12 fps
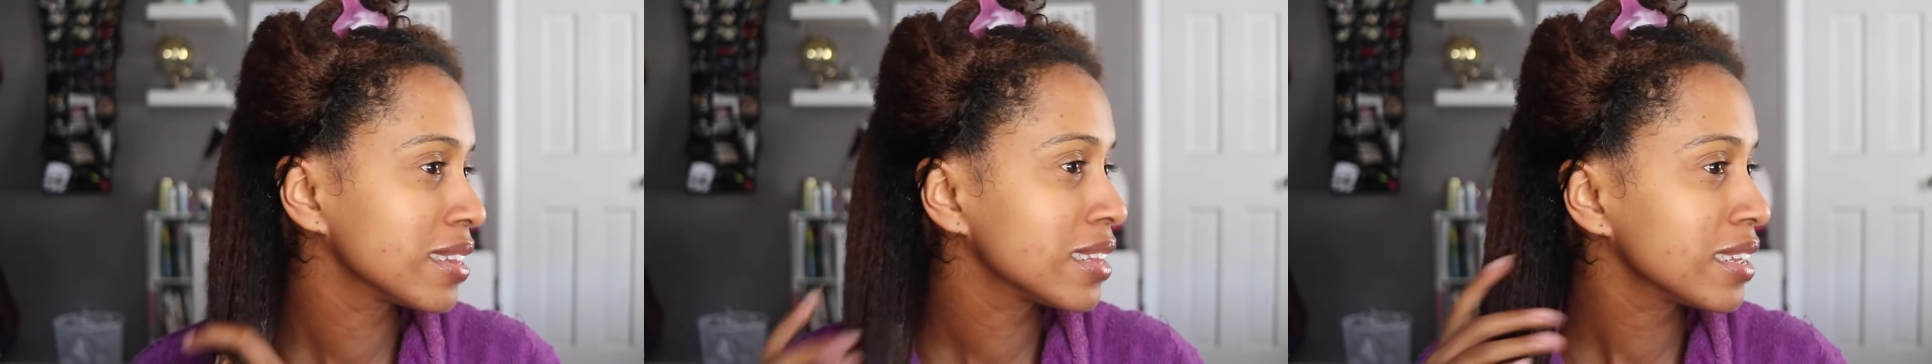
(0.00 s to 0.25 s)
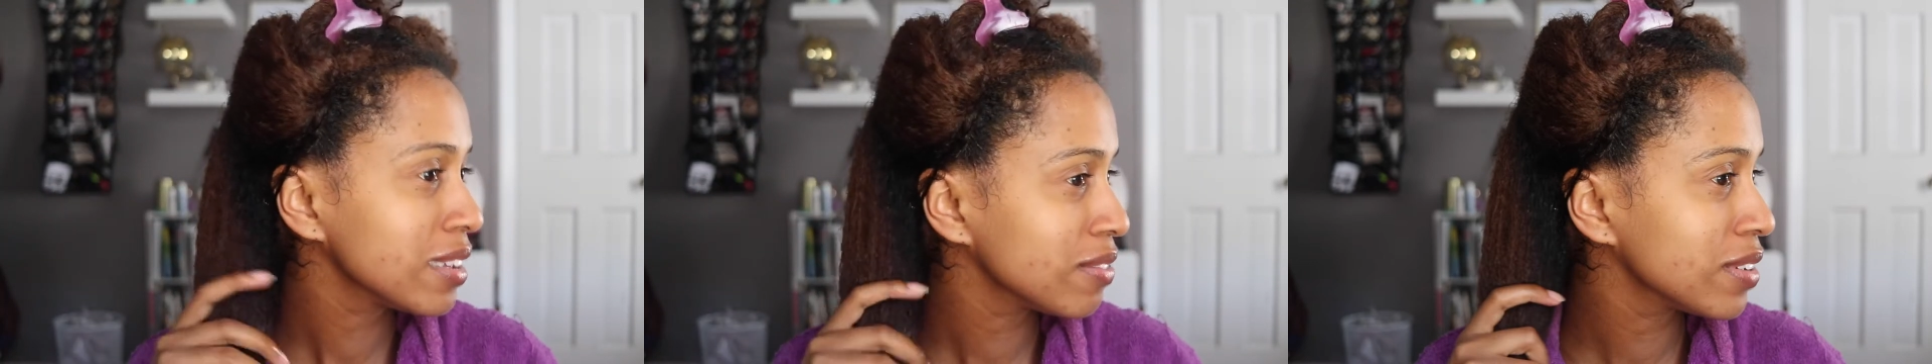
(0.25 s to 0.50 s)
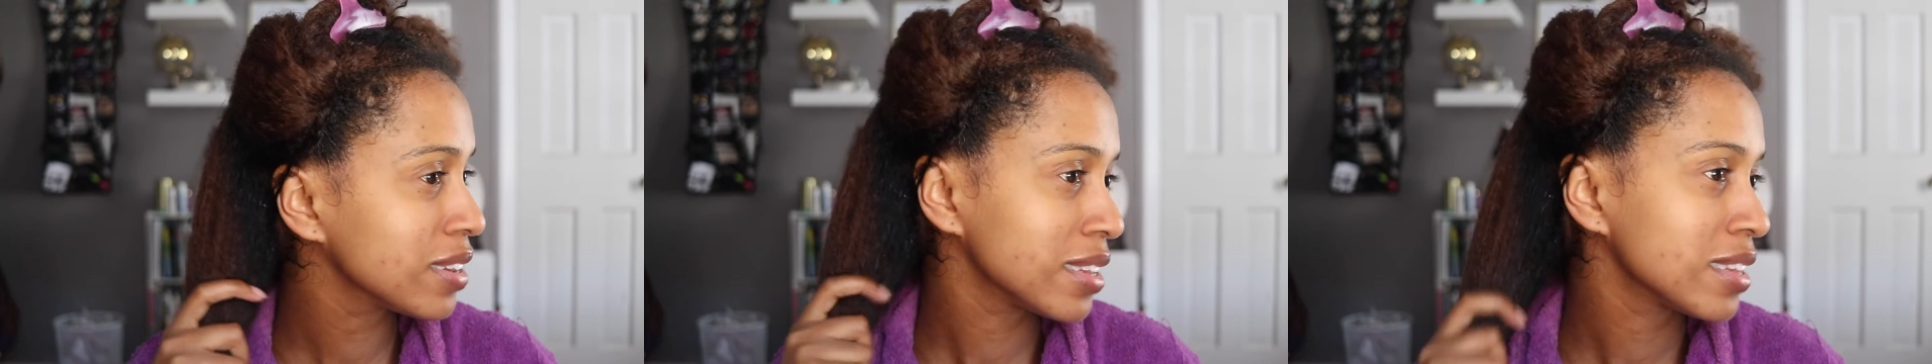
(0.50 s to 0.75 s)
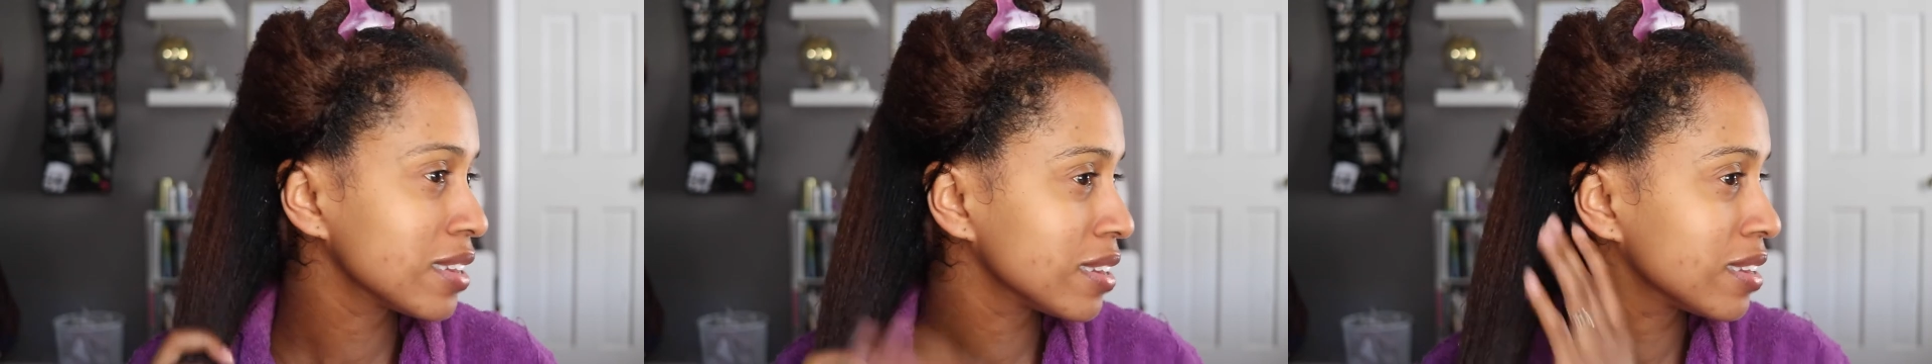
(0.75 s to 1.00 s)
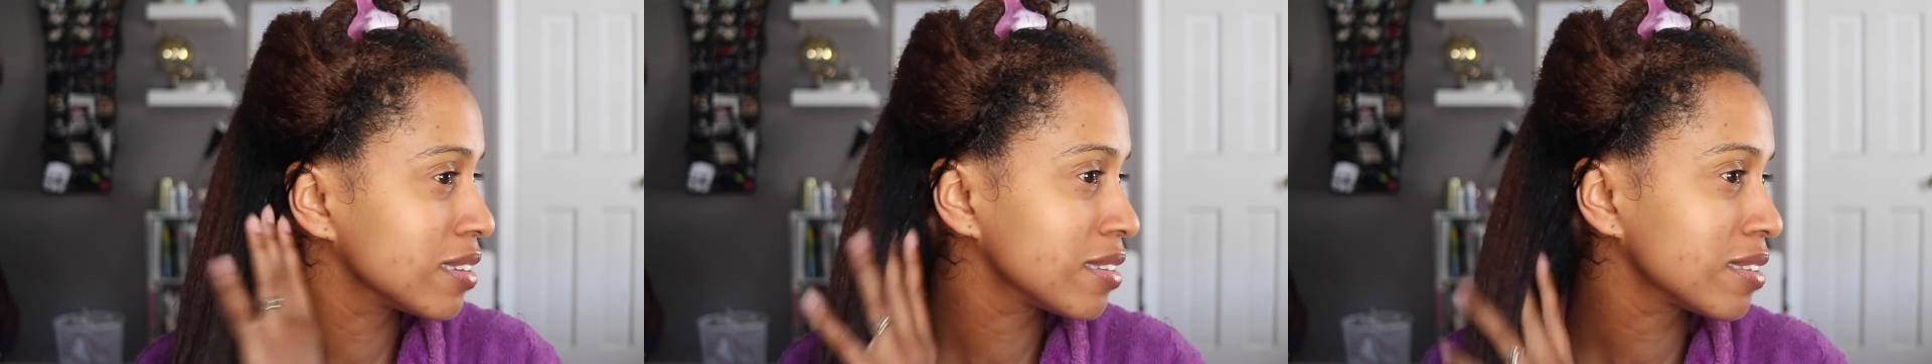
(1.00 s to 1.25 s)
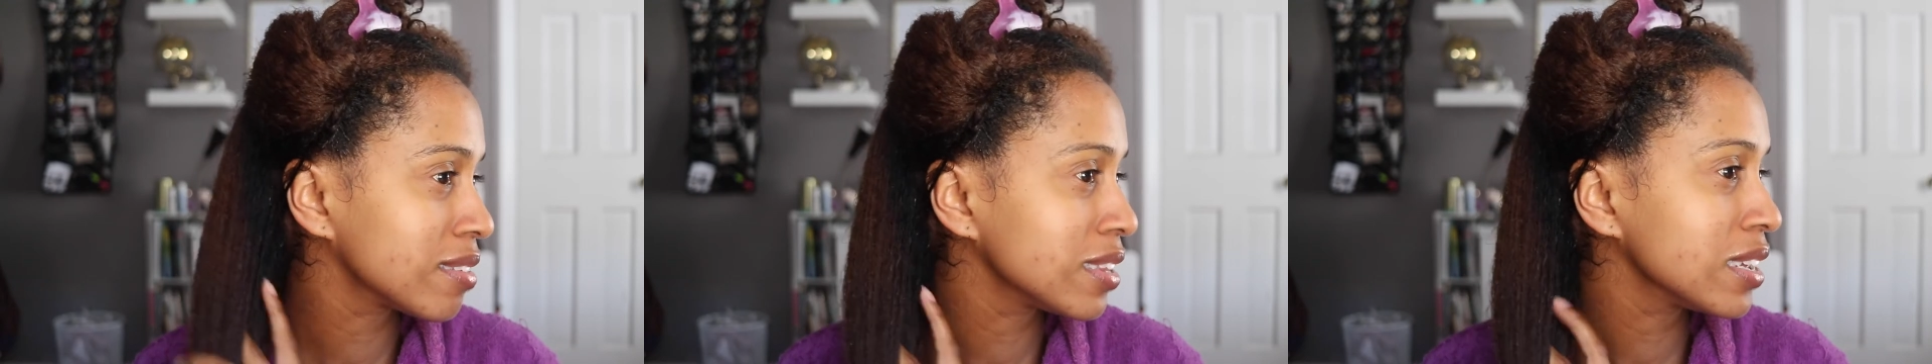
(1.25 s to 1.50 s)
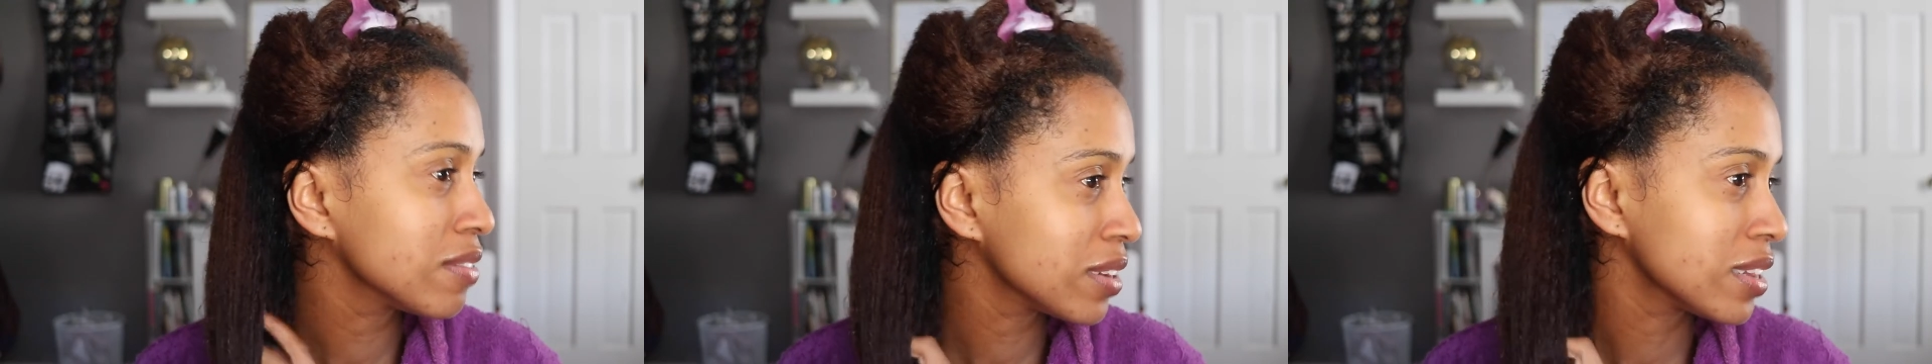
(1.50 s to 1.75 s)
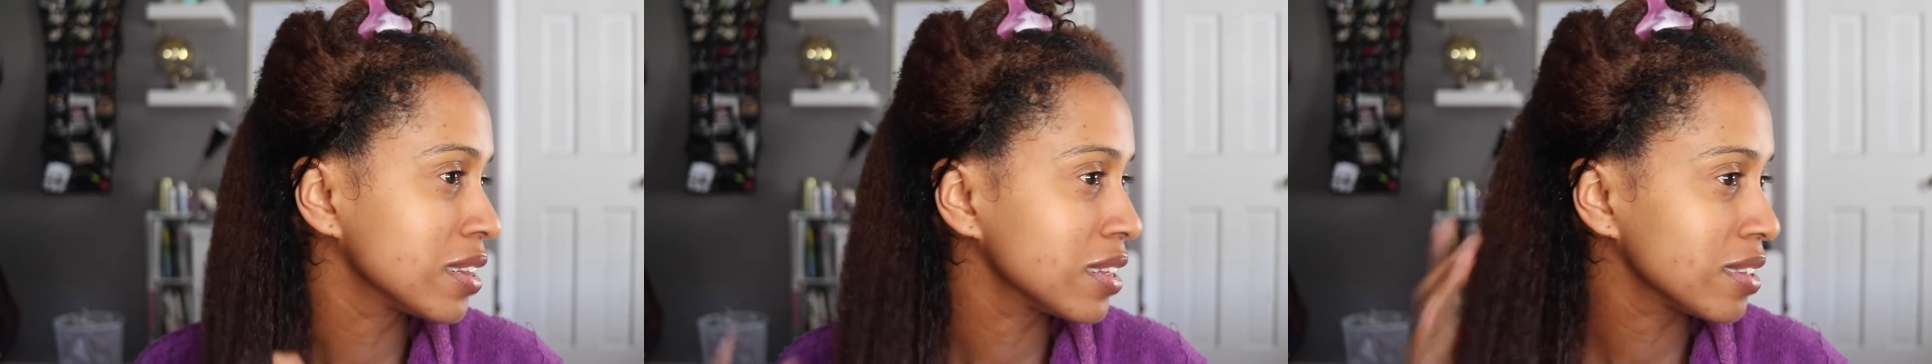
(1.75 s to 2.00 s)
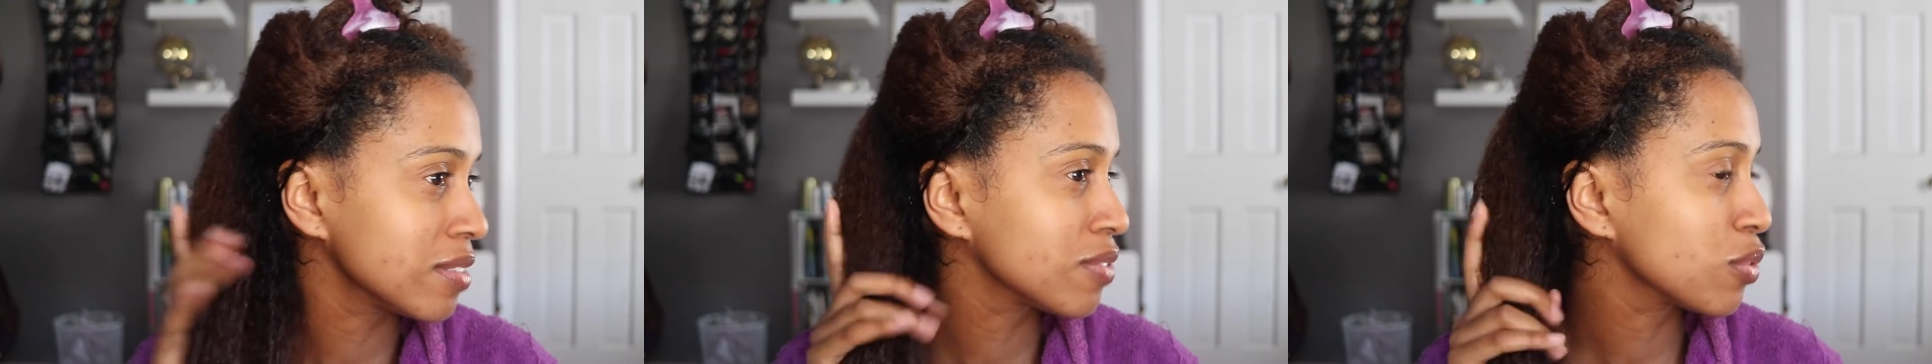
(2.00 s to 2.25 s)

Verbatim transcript: leave it the leave it in these